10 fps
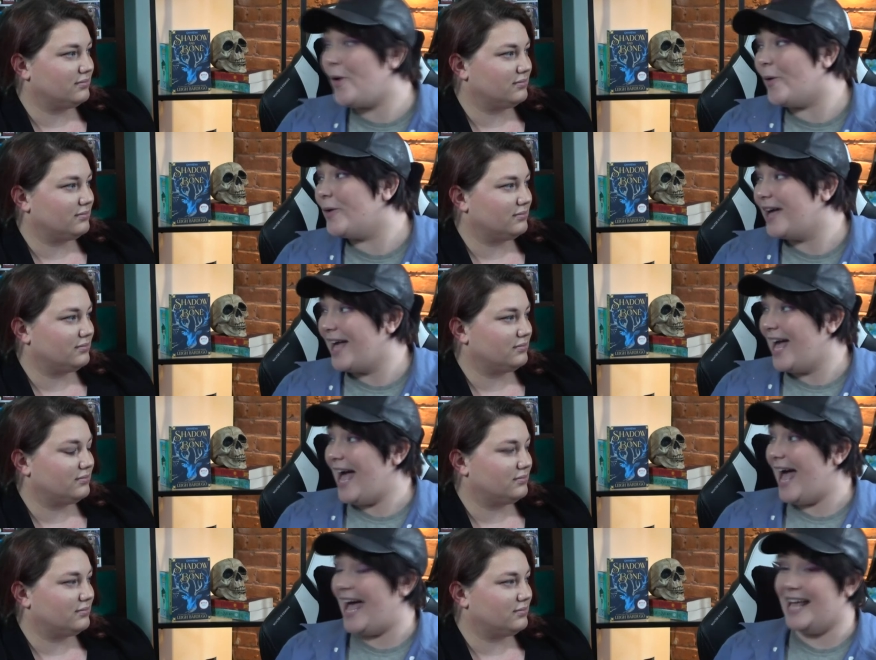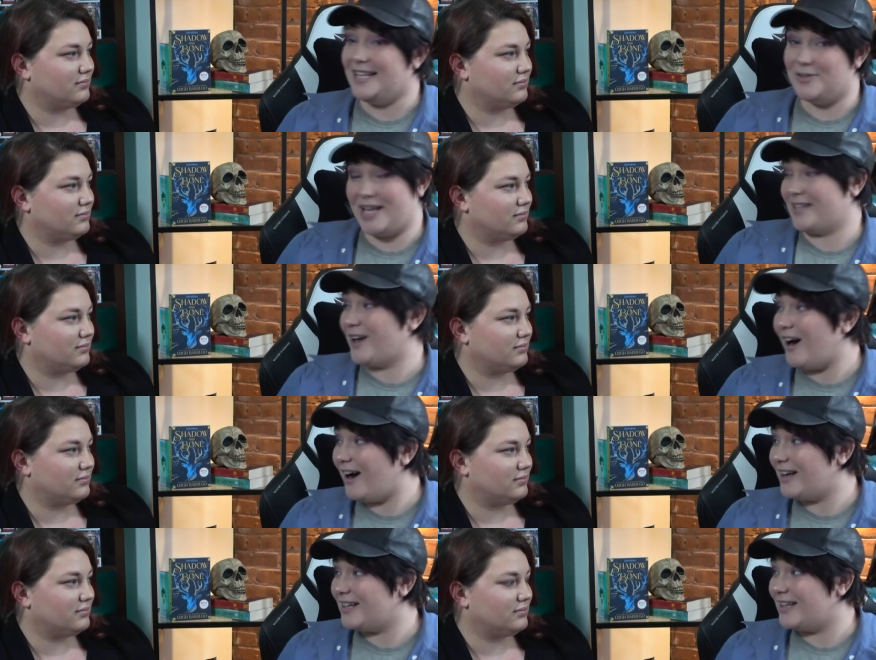Speaker 1: know, and you get
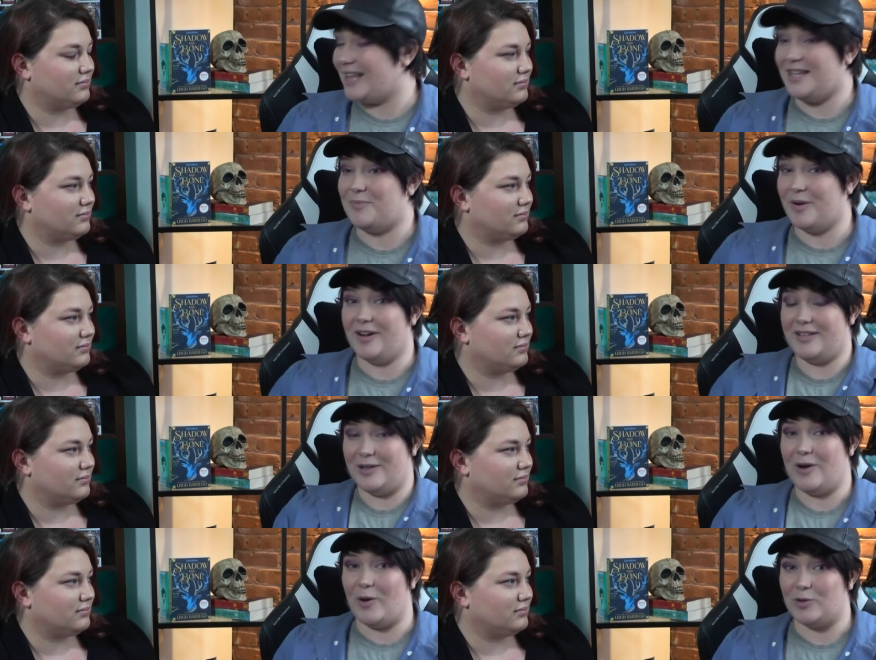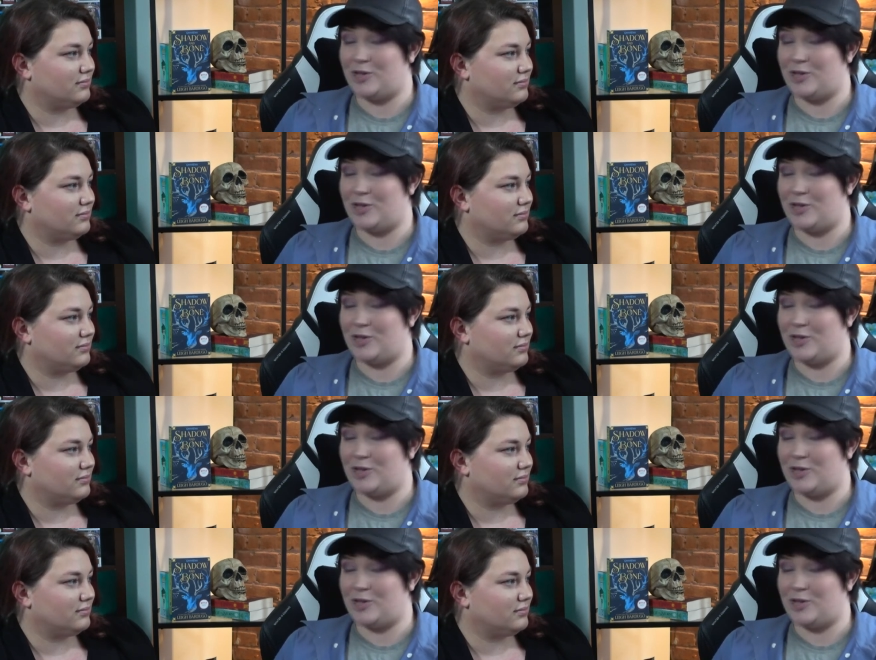caught, and they put, you know,